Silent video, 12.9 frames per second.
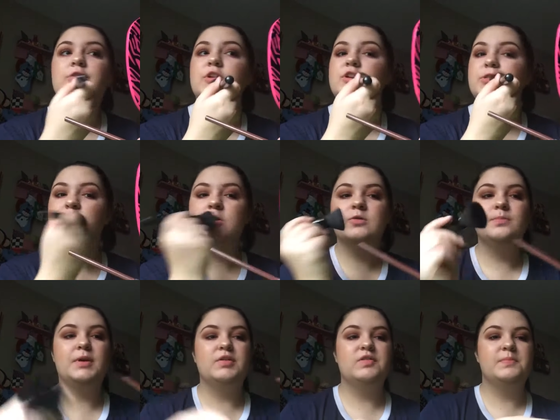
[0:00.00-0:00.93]
just
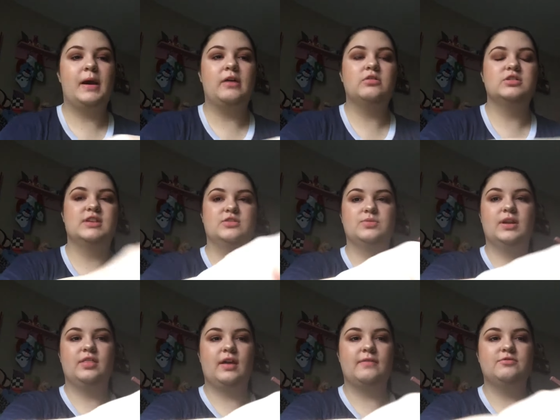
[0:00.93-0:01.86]
to mute them out because that's
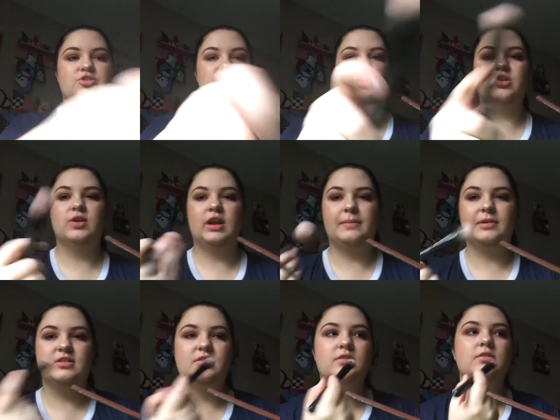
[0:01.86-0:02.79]
what I love to do. And
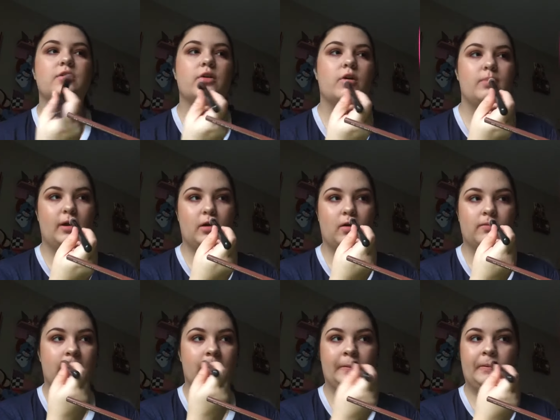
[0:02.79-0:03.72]
I'm going to go back
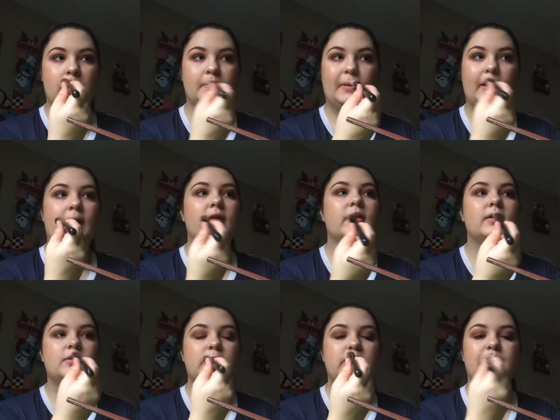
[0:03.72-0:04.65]
over with my
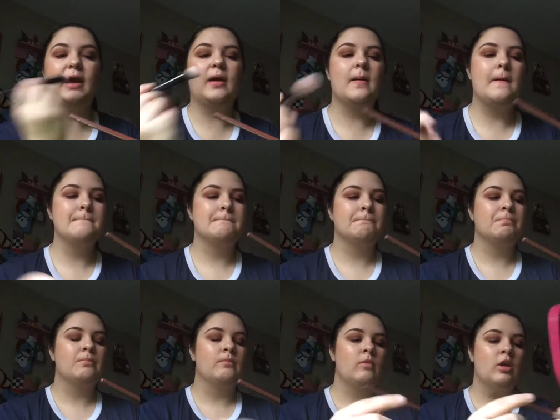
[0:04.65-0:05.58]
highlight just a bit.
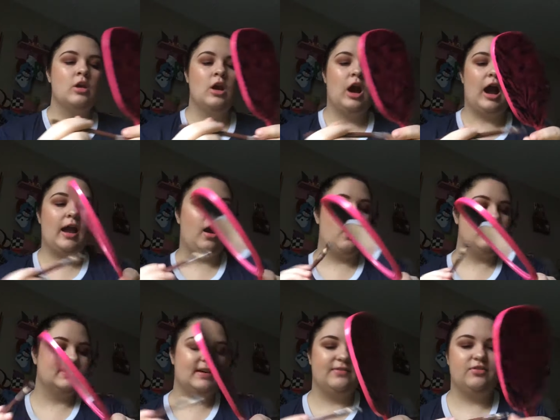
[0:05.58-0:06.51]
I
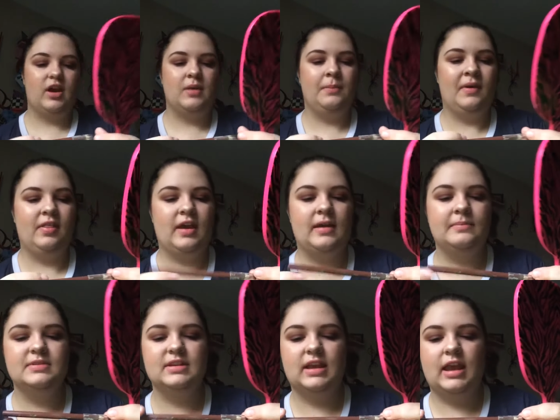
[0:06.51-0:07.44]
always have to line my
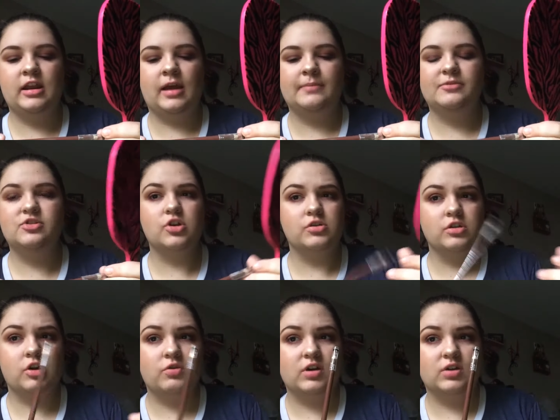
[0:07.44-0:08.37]
lips, and I'm just
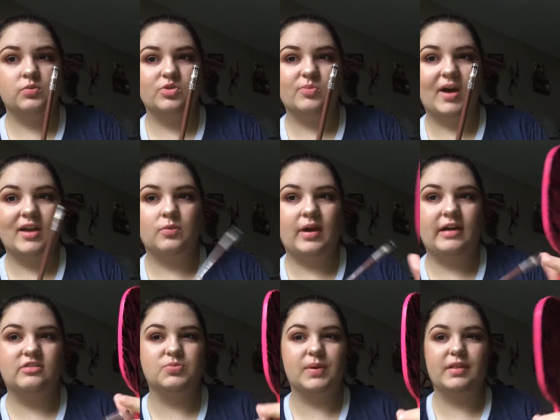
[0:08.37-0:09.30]
going to go in with Wet n
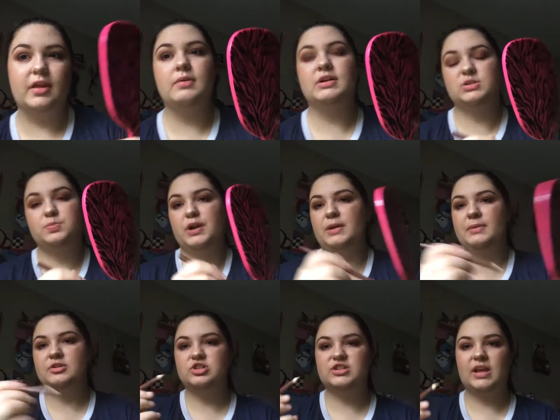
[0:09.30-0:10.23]
Wild's Willow. It's
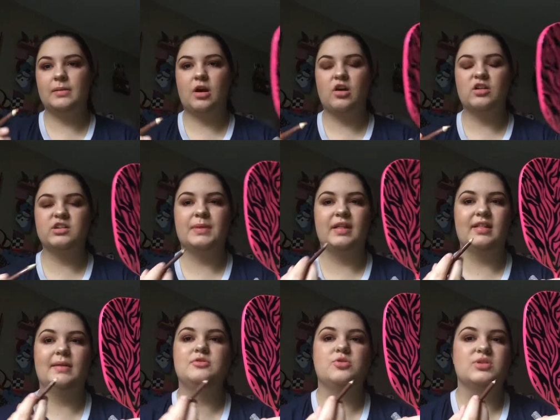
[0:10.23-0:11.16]
pretty much the same color as
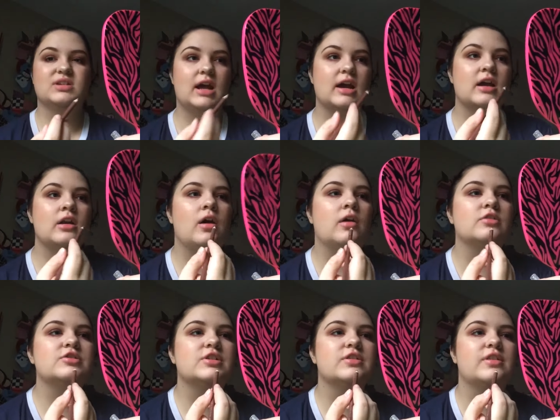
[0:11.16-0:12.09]
my lips, so it's not going to
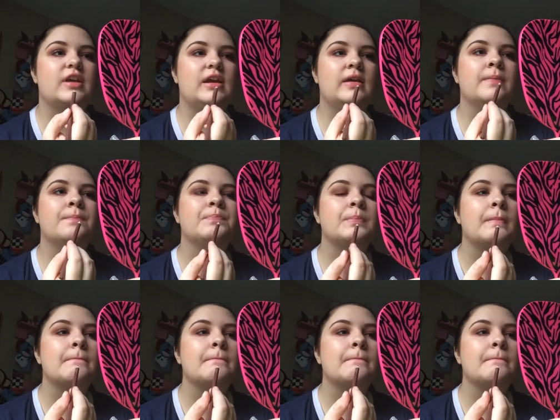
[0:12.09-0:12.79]
alter the